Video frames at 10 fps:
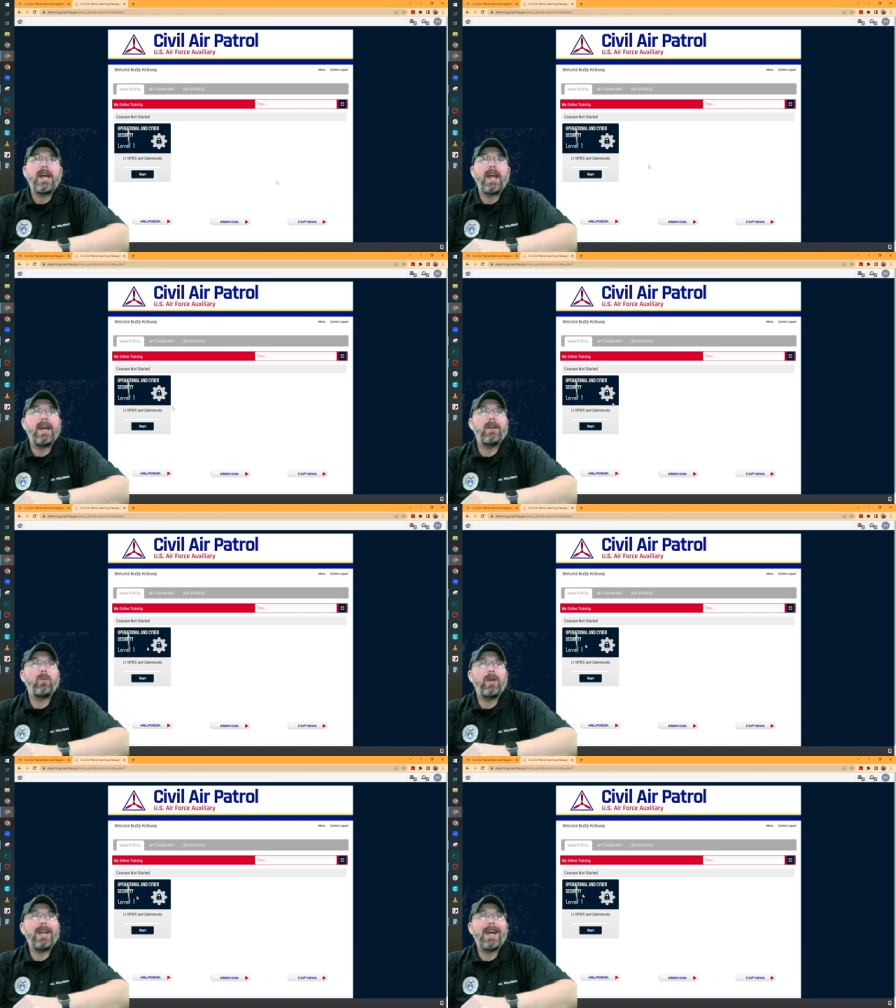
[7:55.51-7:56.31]
and
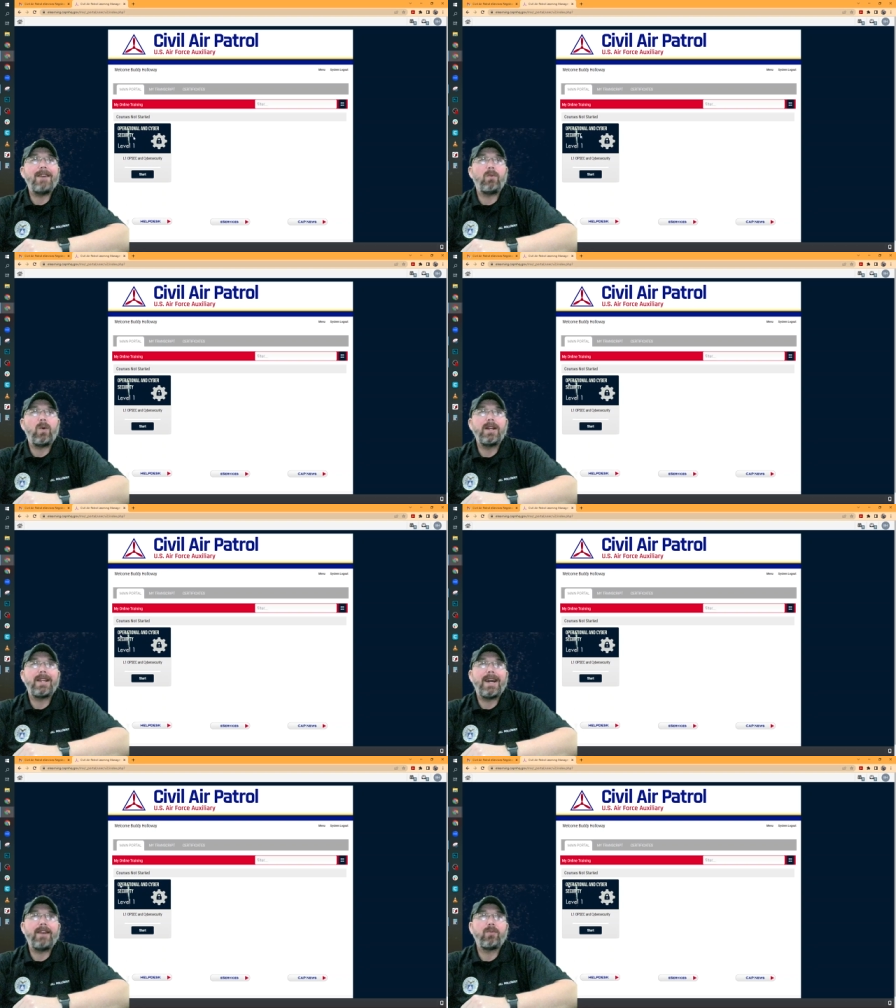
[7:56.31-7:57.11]
we have one
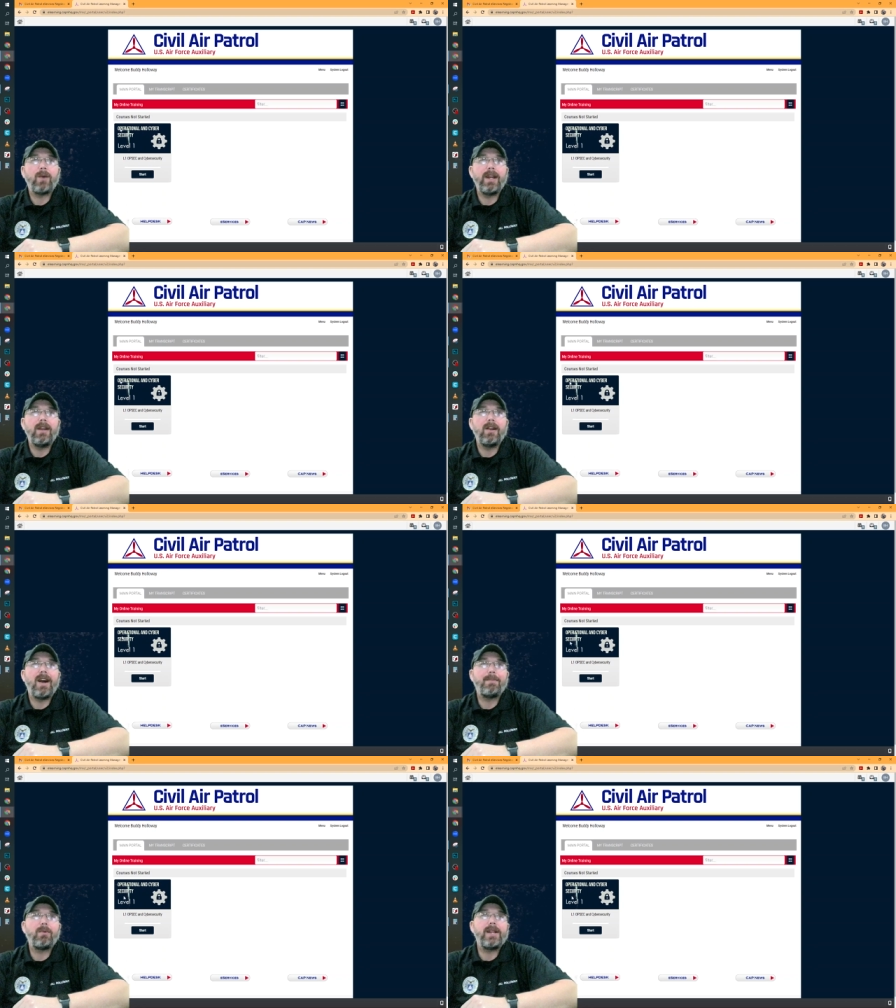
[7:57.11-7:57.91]
class right here,
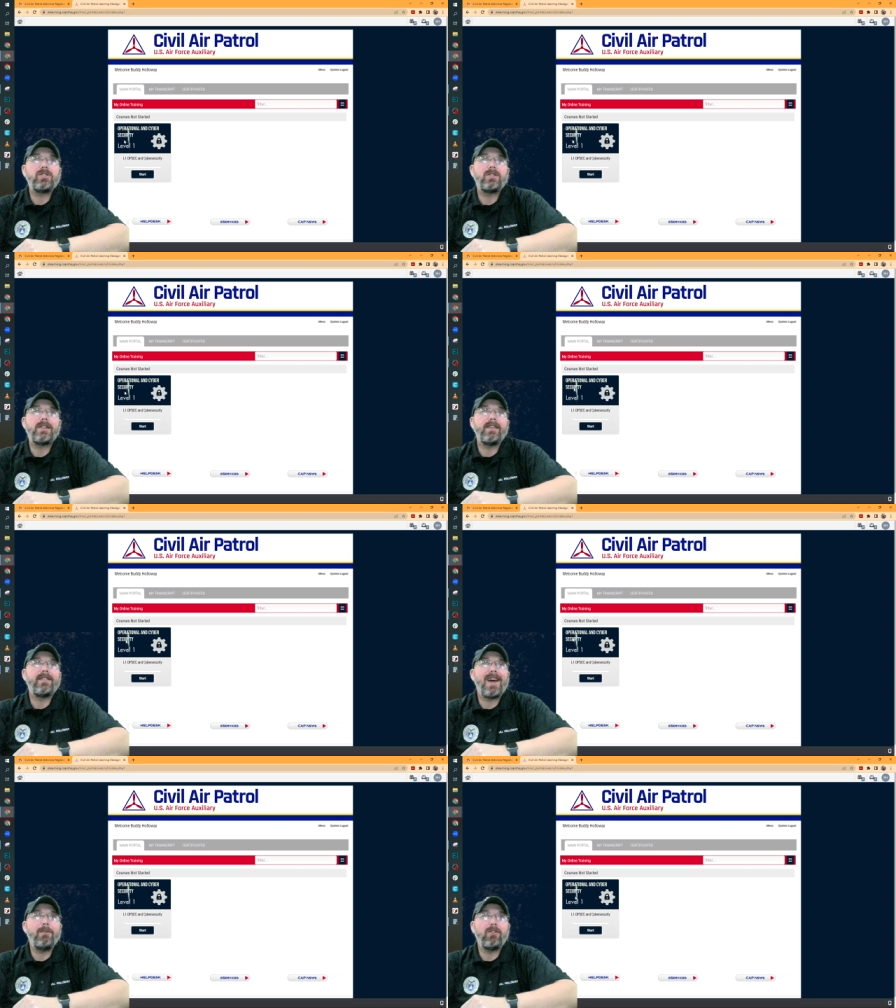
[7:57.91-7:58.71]
operational and
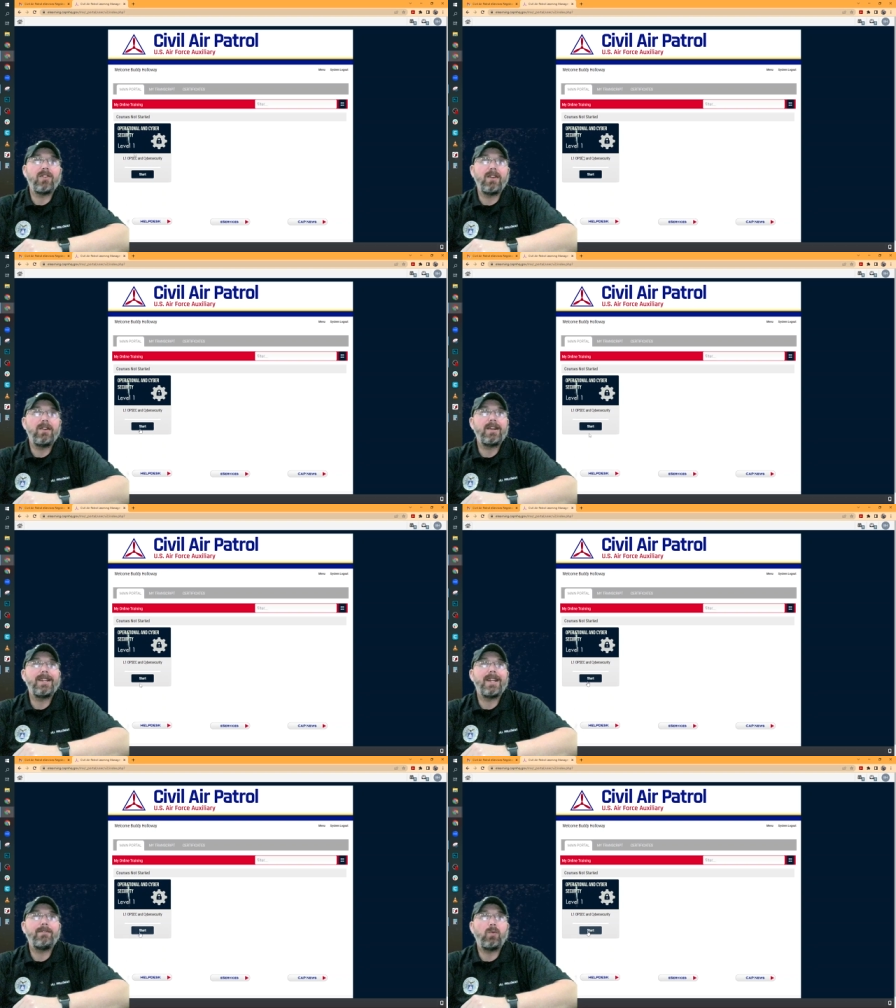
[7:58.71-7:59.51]
cybersecurity
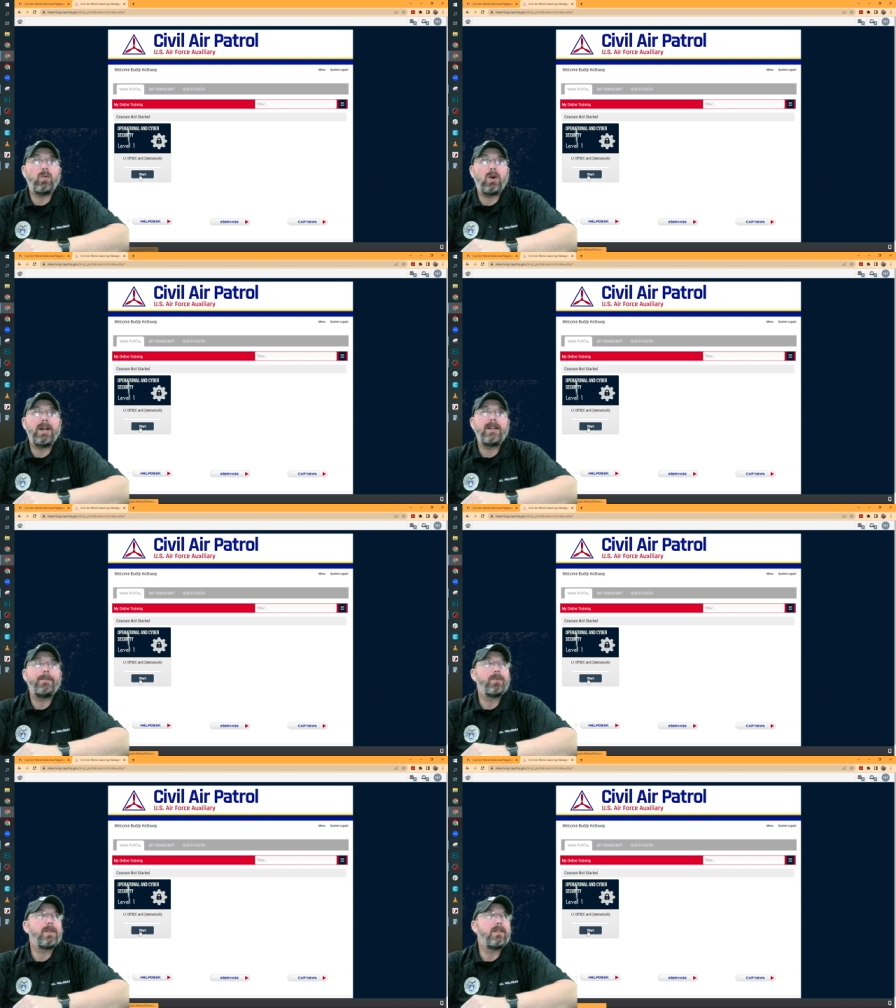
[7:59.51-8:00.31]
level one.
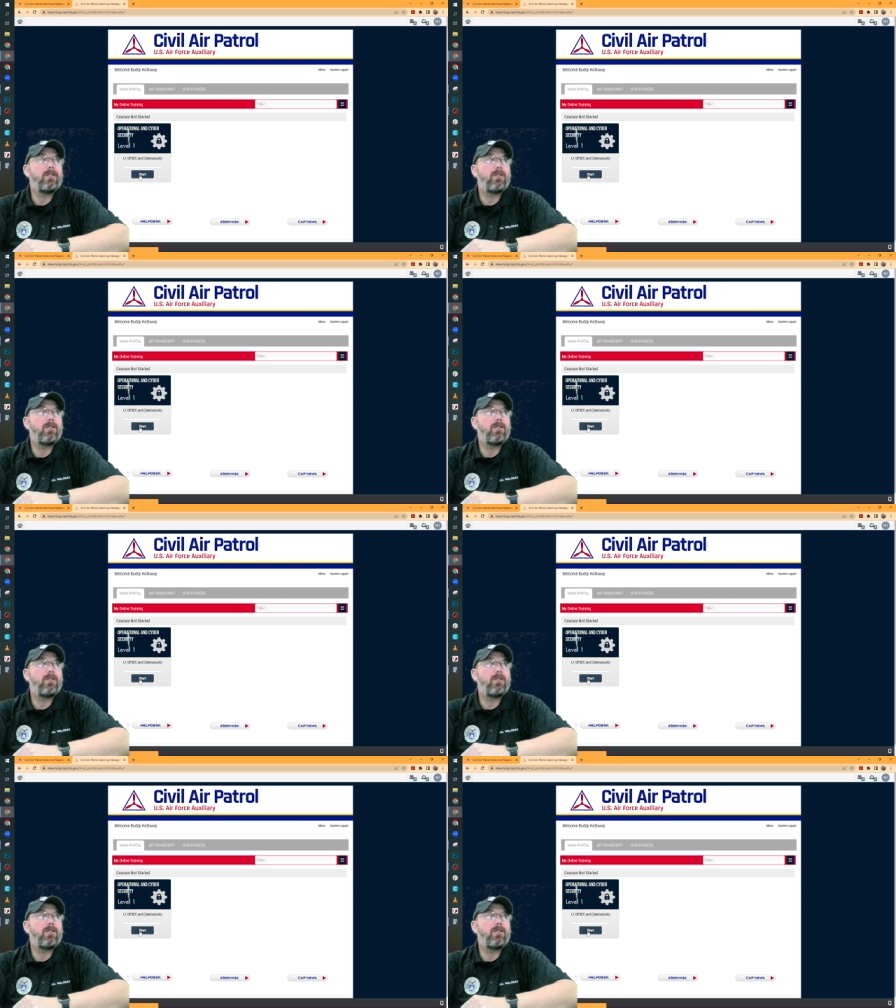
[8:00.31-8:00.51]
So